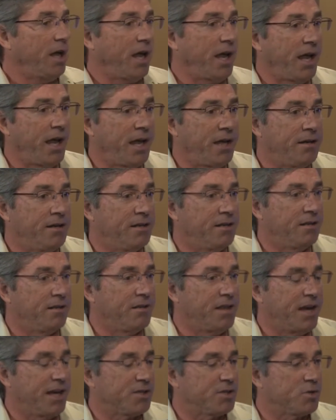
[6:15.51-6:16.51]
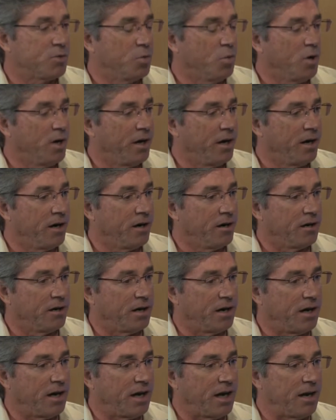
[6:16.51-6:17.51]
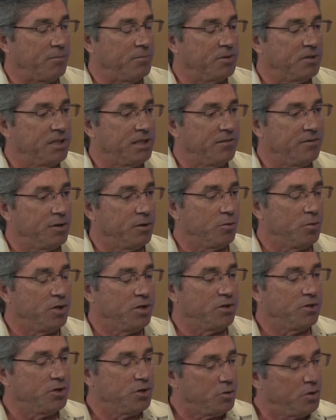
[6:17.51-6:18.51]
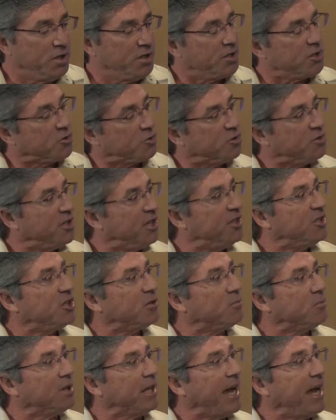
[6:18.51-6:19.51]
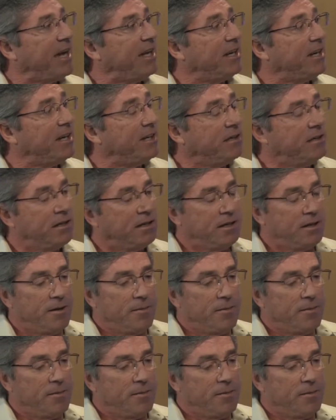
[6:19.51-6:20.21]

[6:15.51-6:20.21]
And that's where I believe that when you're doing the strategic planning,